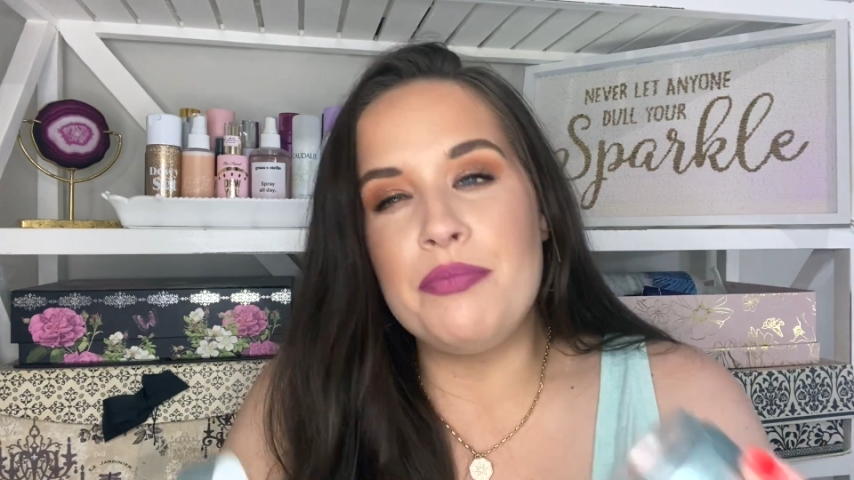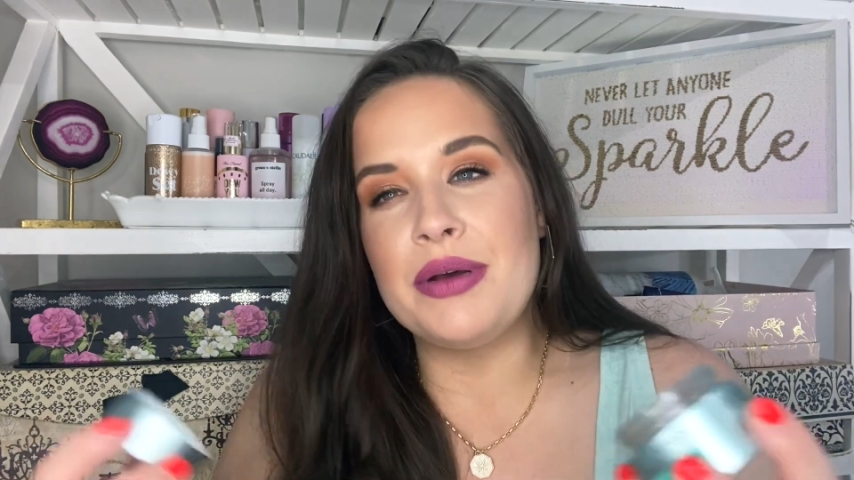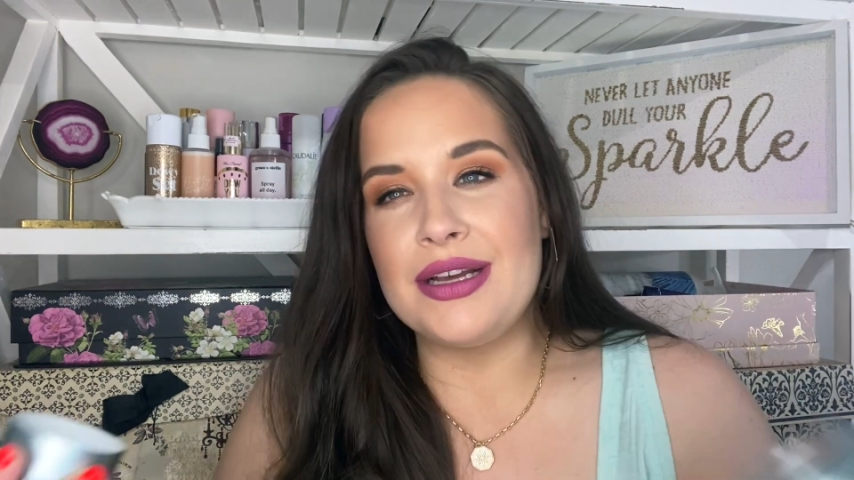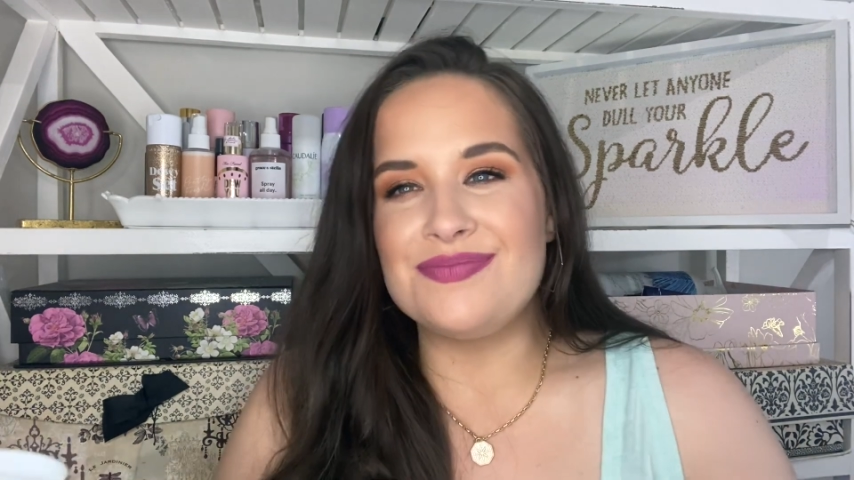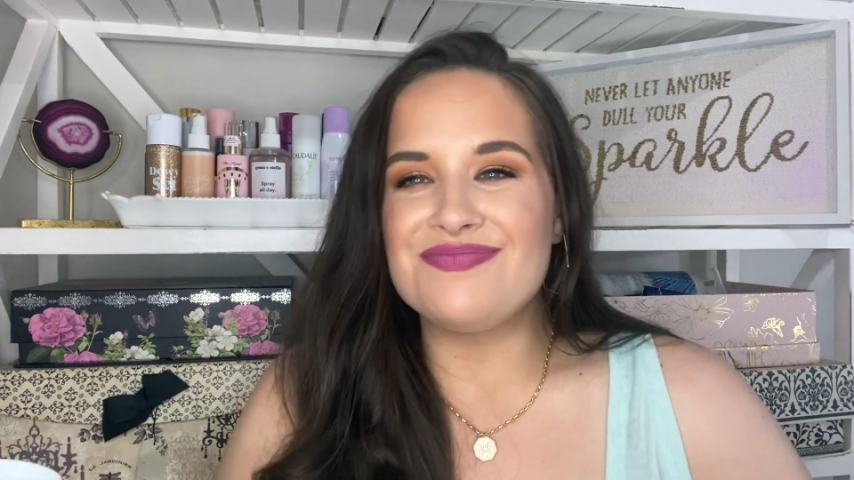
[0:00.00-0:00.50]

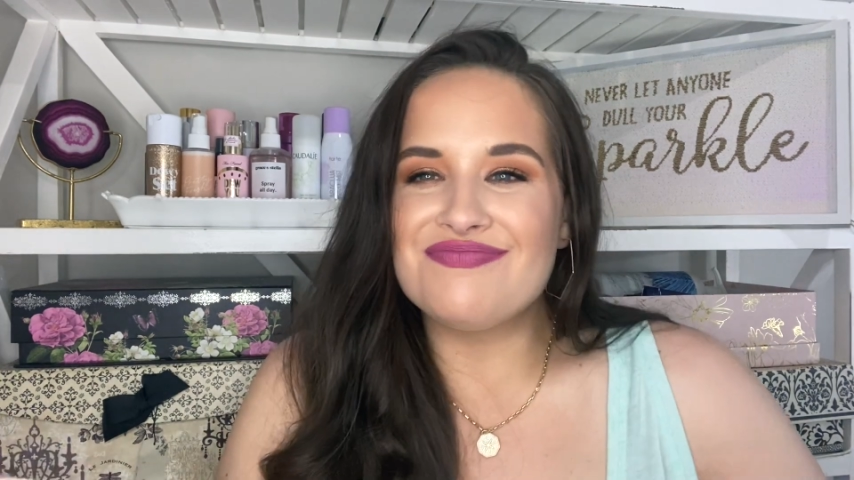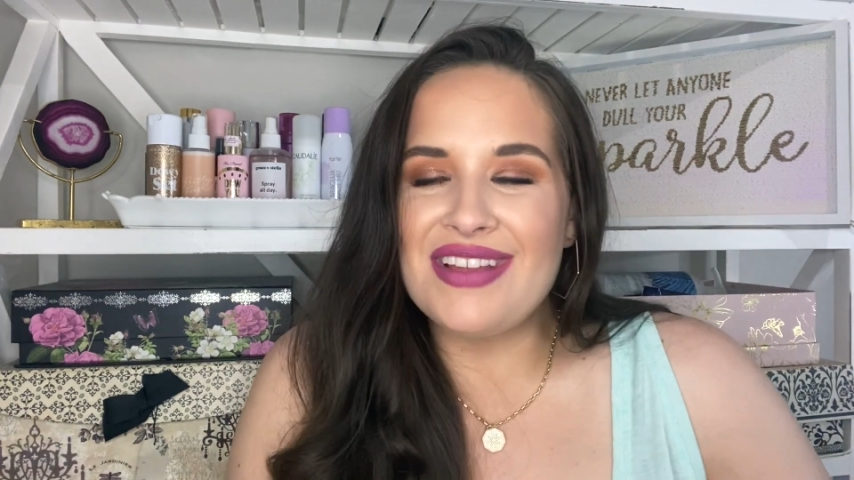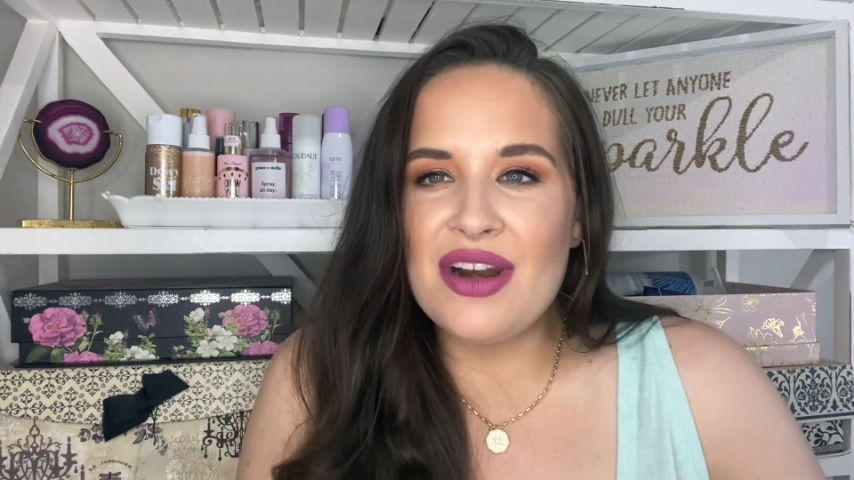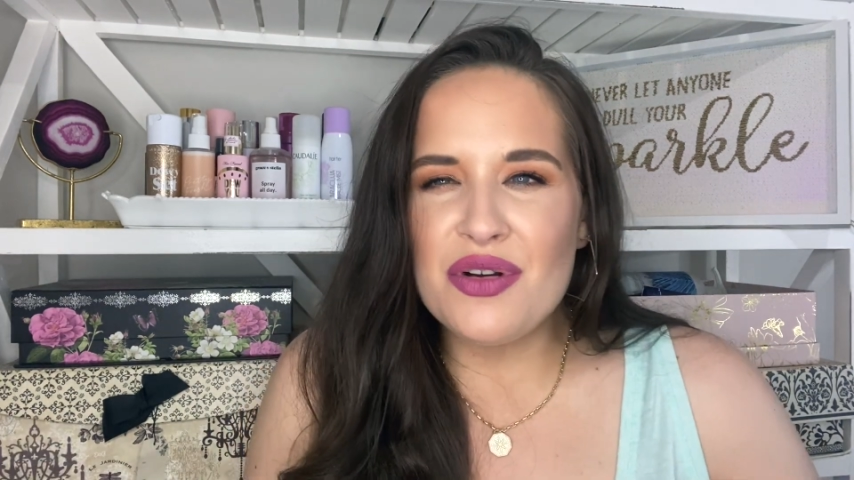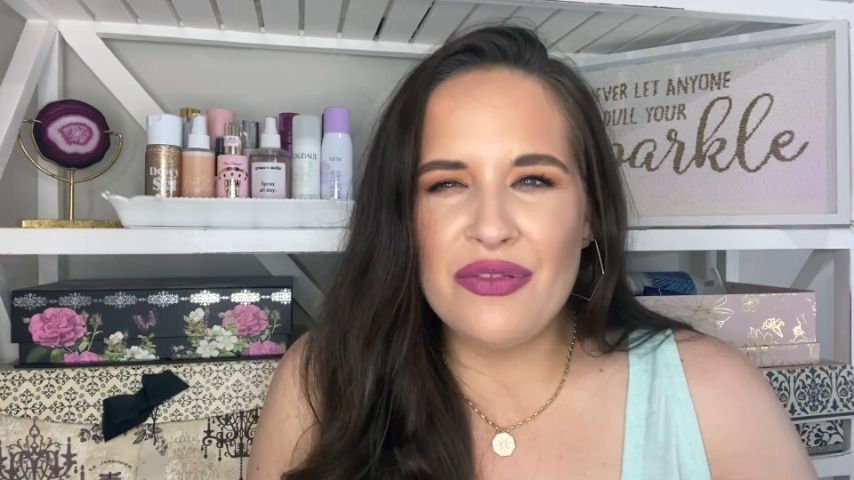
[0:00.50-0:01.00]
but I
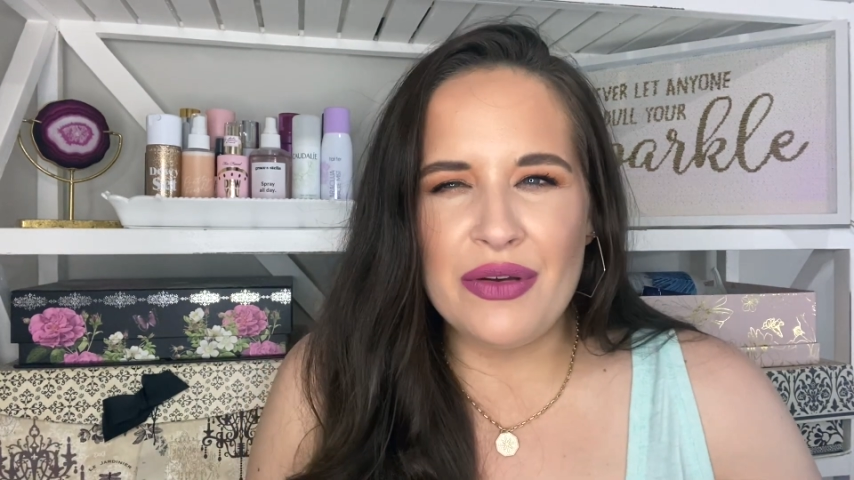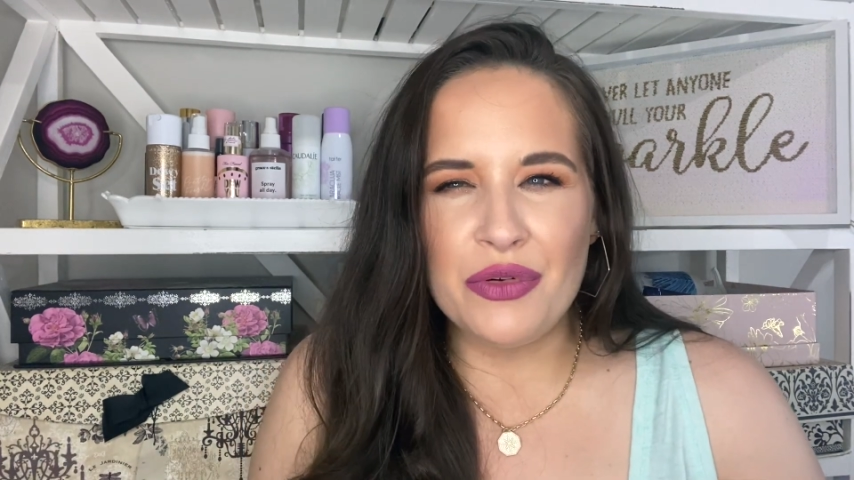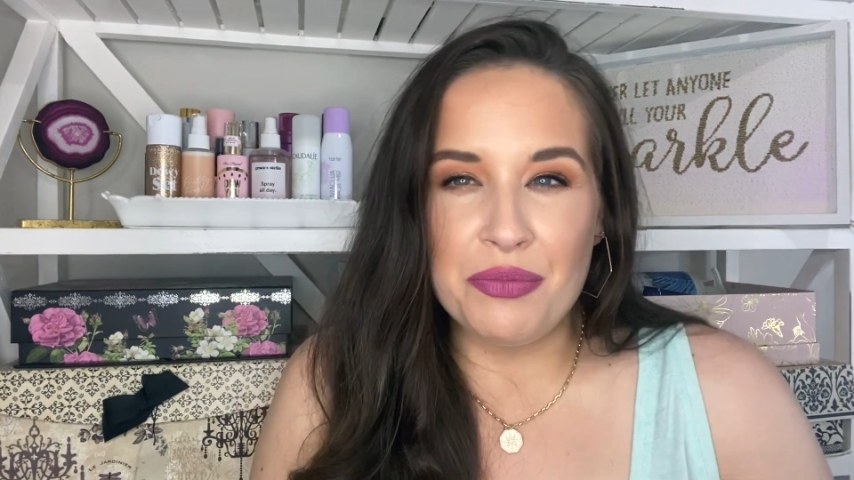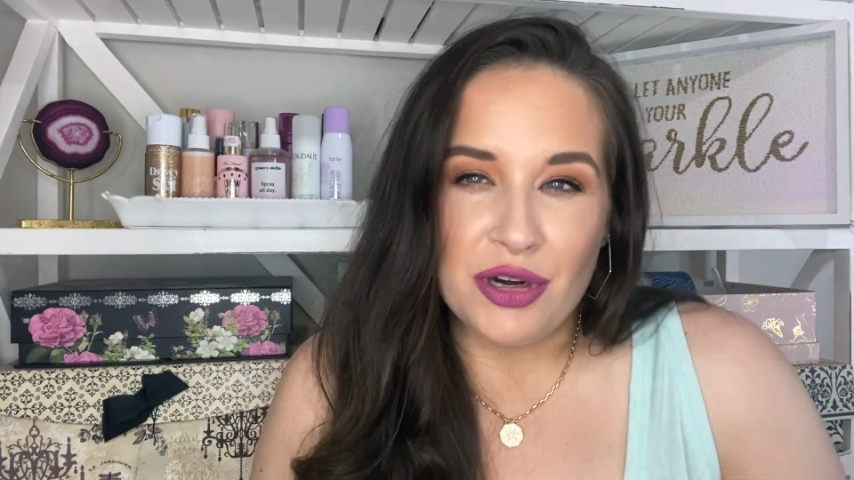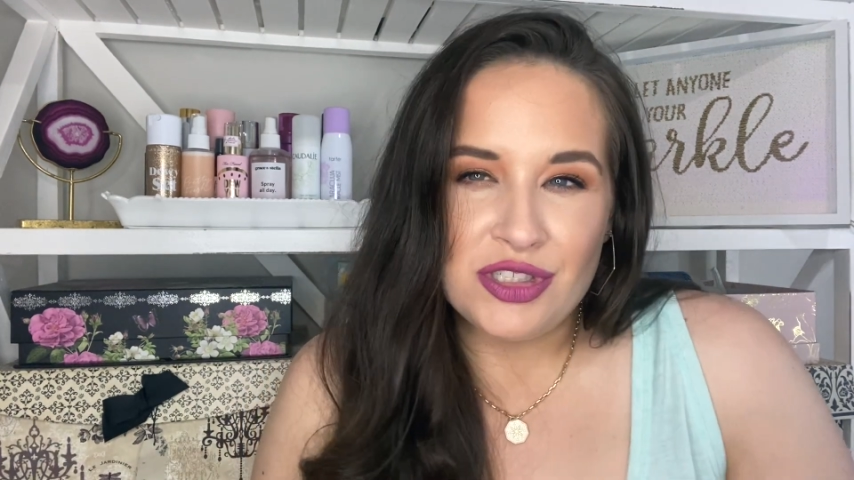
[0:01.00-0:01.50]
don't know if I'd
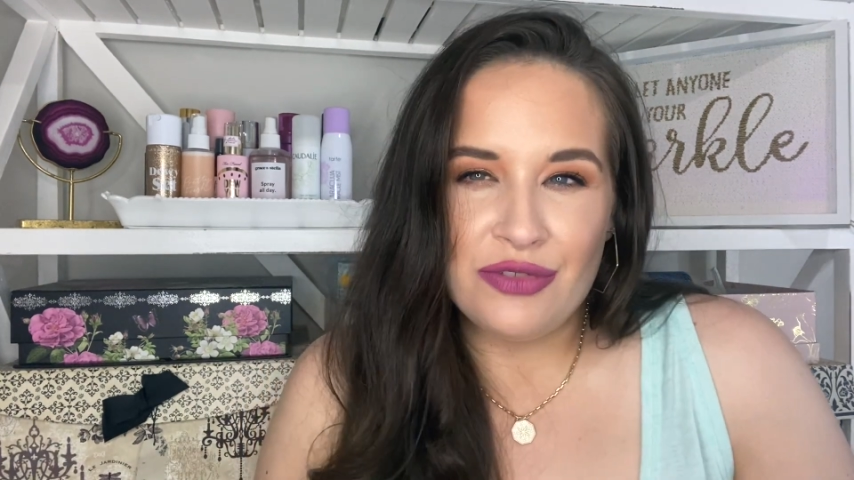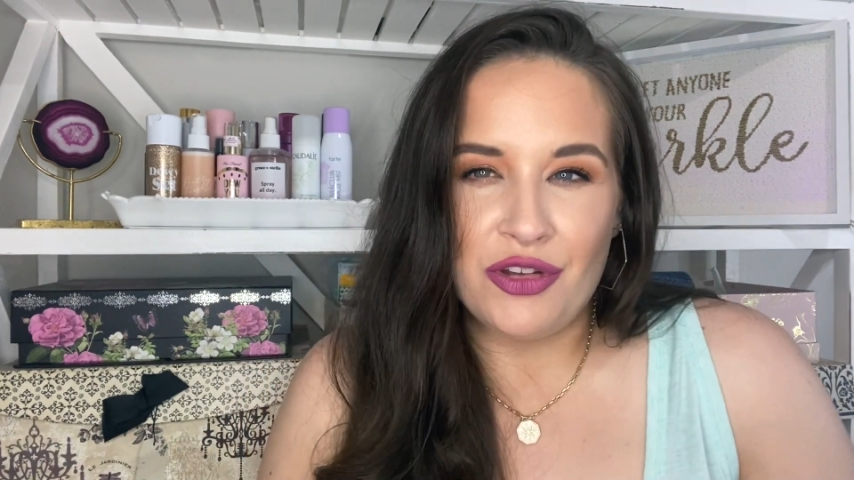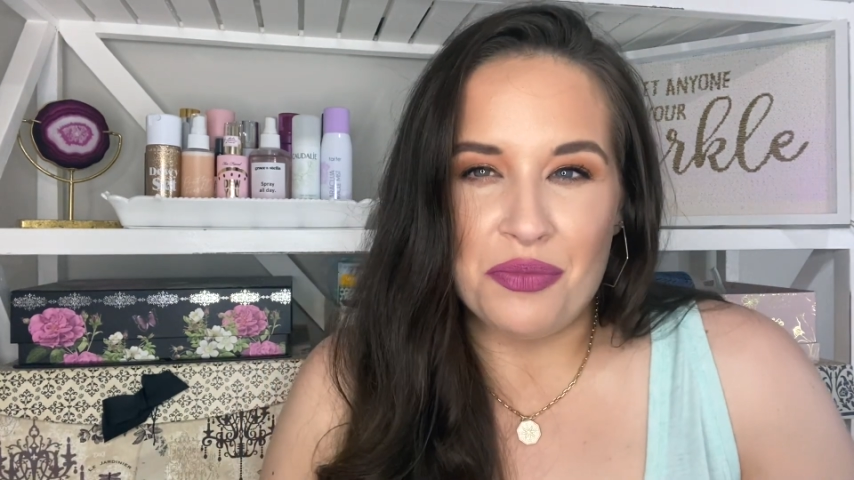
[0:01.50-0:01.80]
repurchase it for the